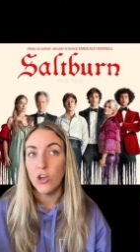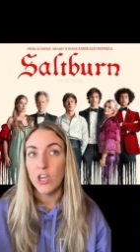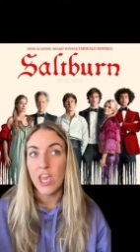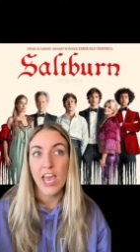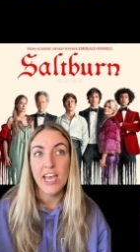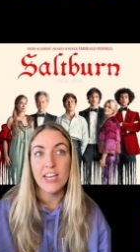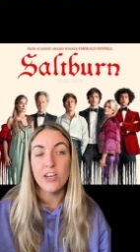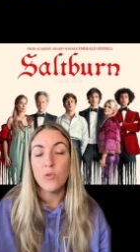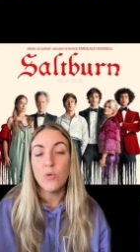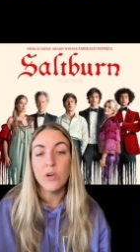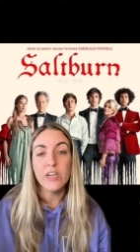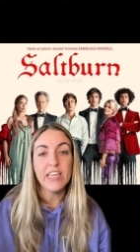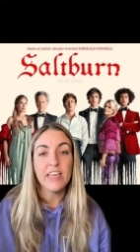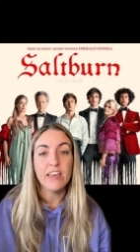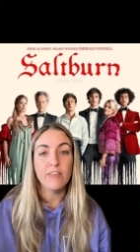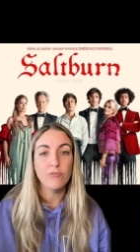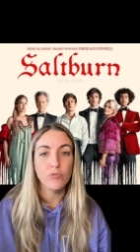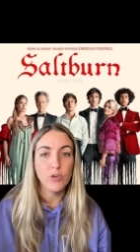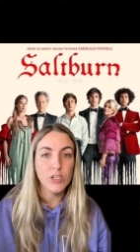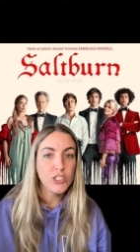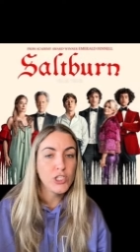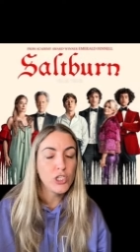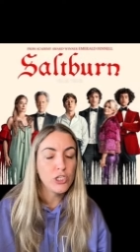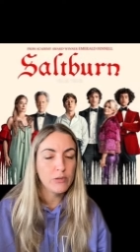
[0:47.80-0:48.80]
I don't want to give
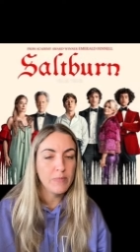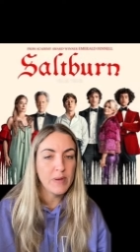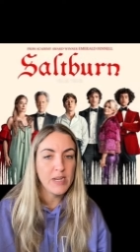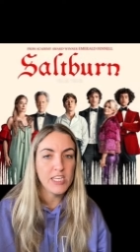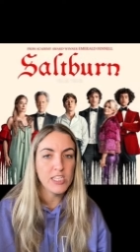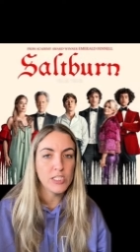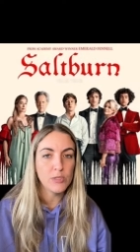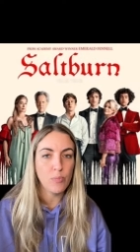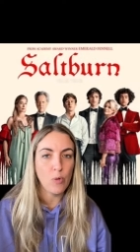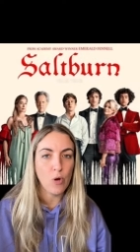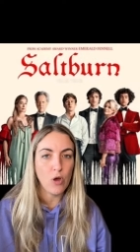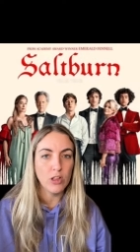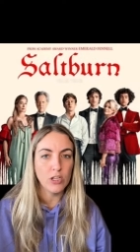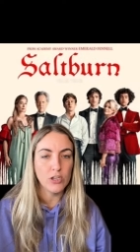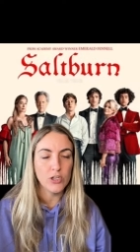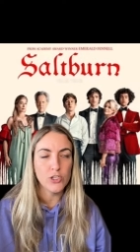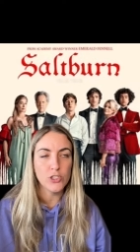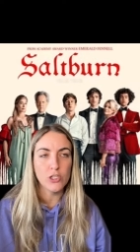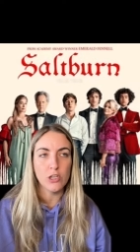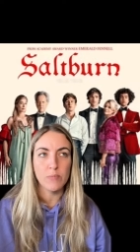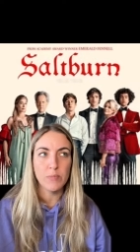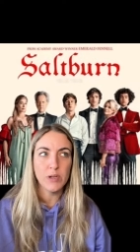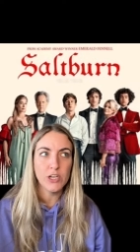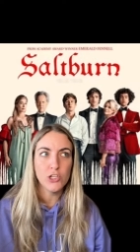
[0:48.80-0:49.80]
away too many spoilers,
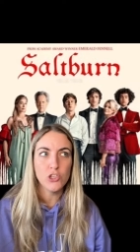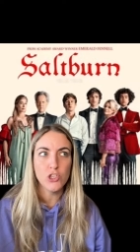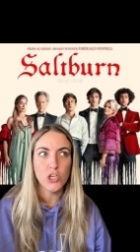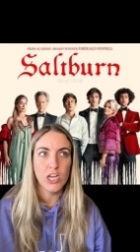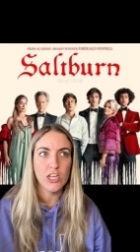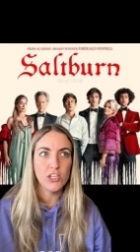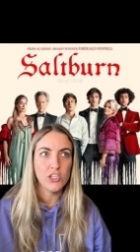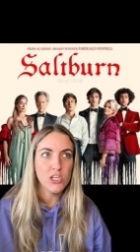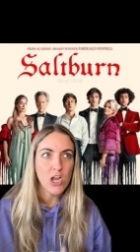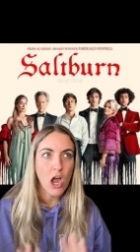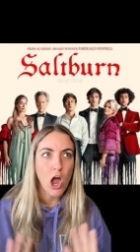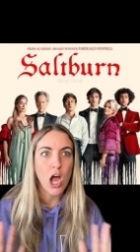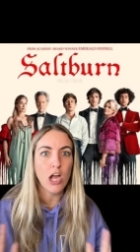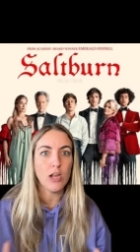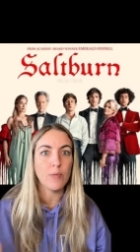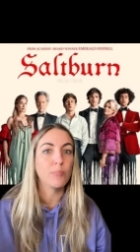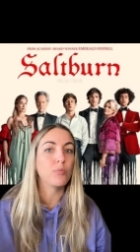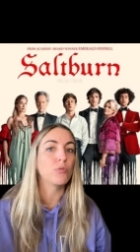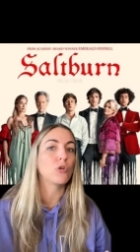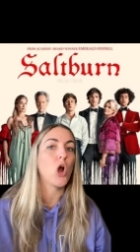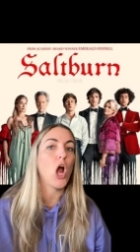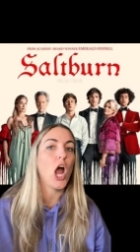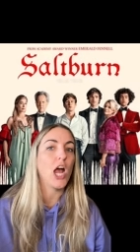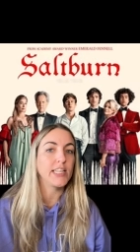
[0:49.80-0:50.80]
so I'm going to try and talk
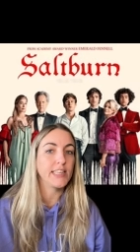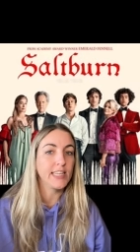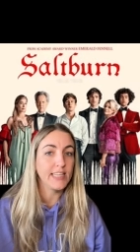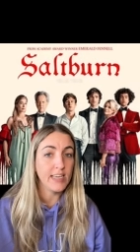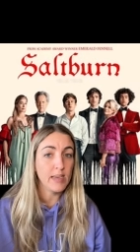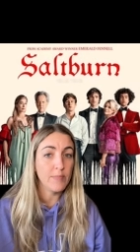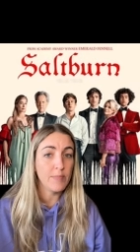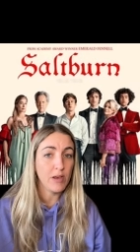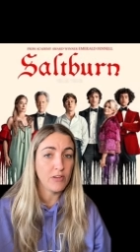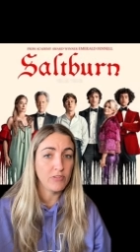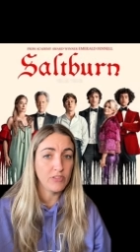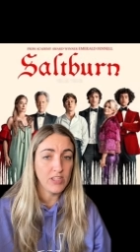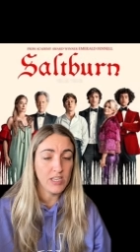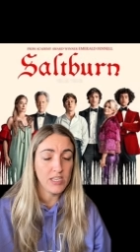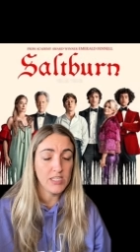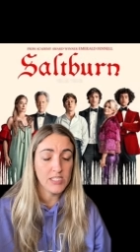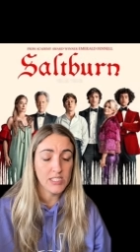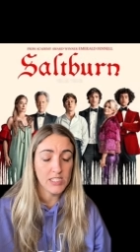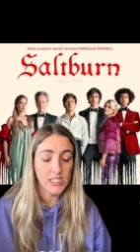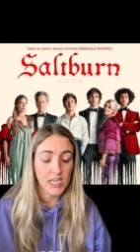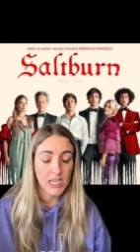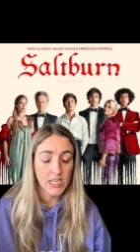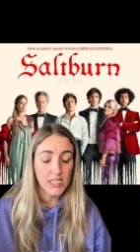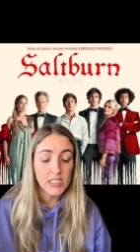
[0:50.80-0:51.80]
broadly about these
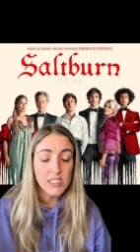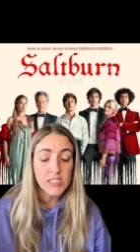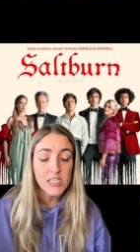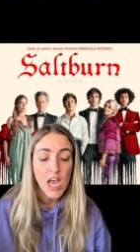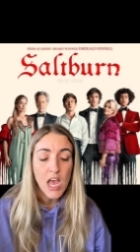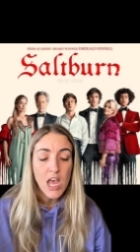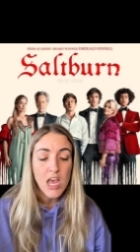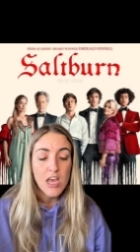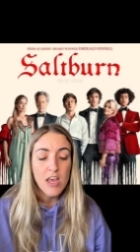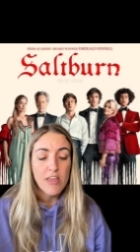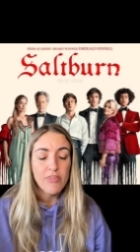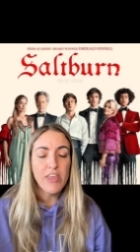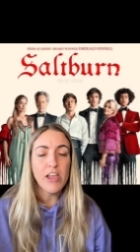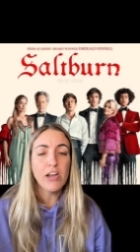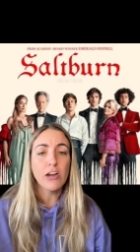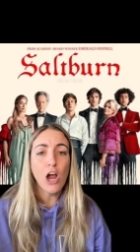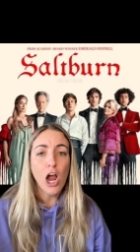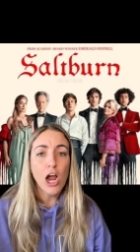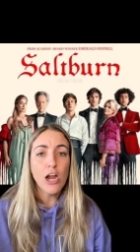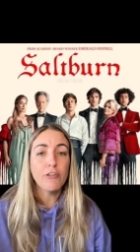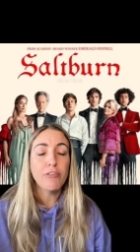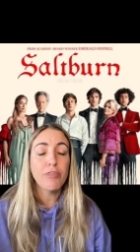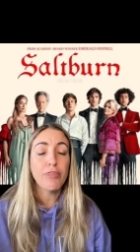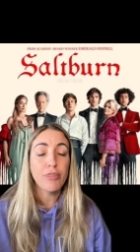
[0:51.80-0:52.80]
scenes. There
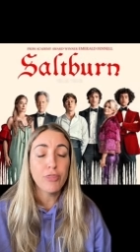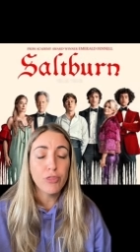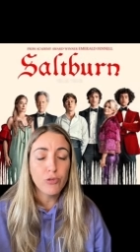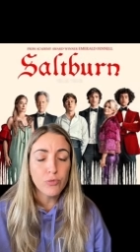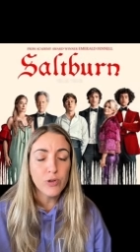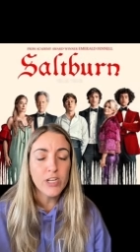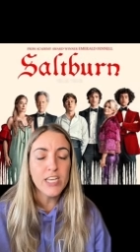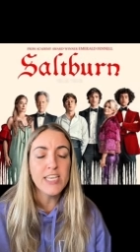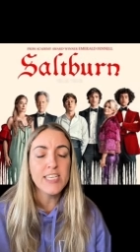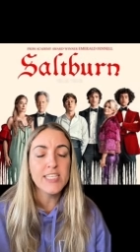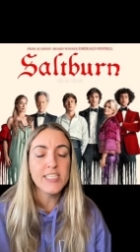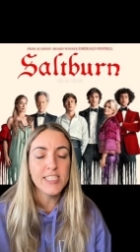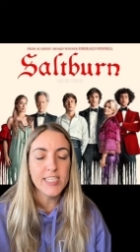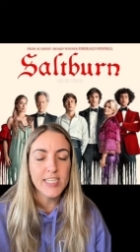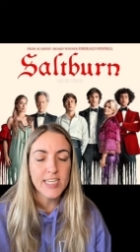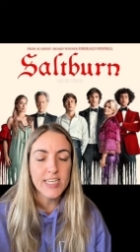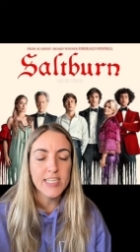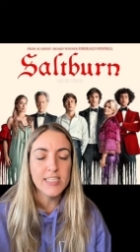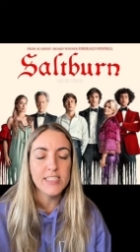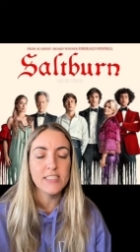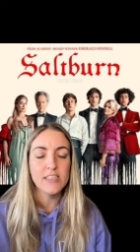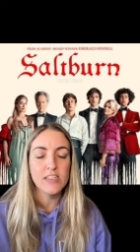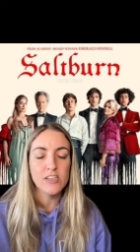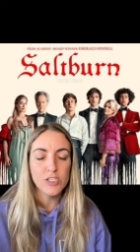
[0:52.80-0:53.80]
are three
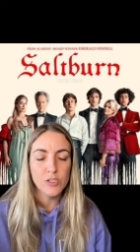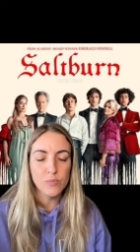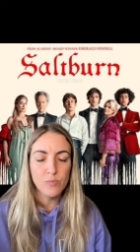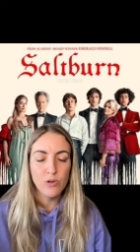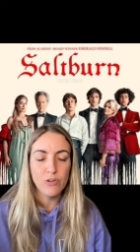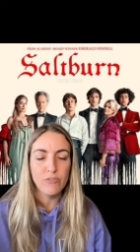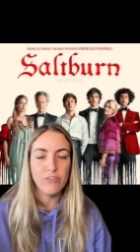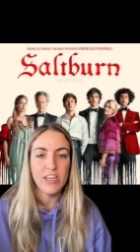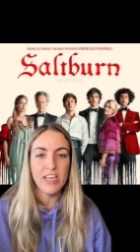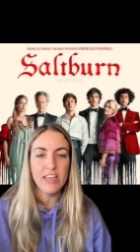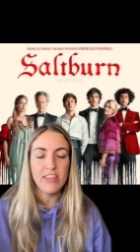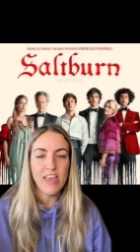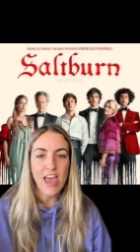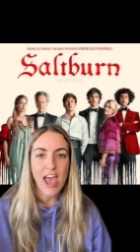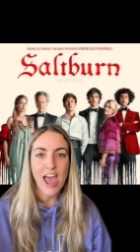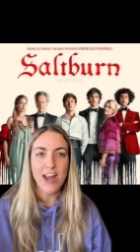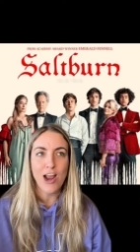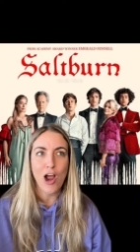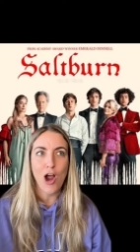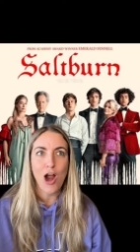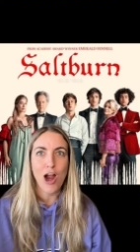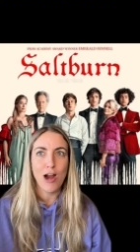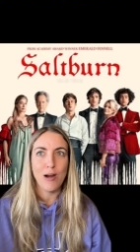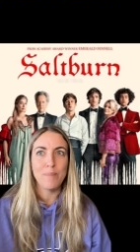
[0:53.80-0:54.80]
scenes in this movie that
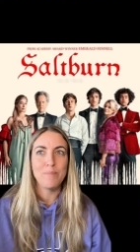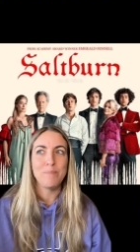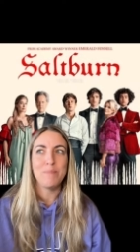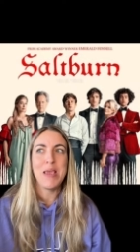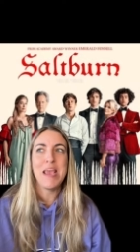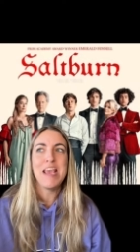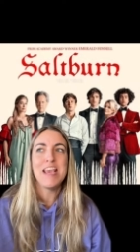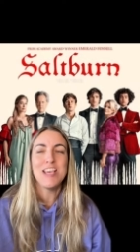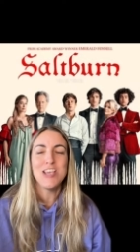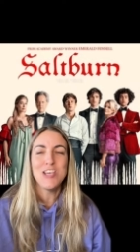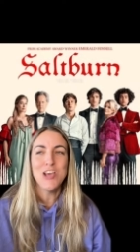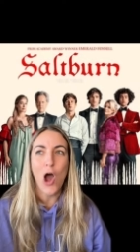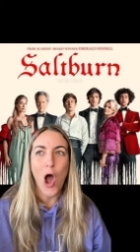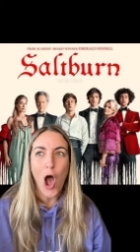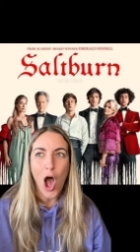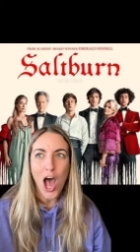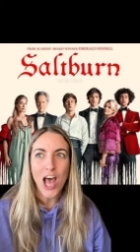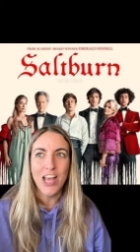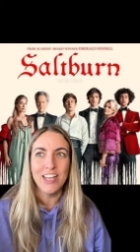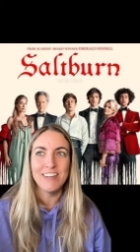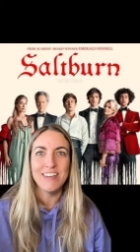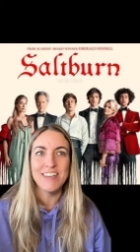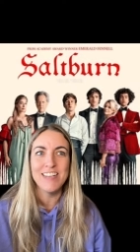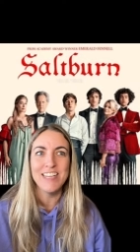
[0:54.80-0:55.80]
are
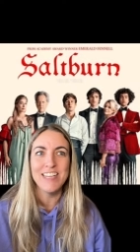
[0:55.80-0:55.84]
beyond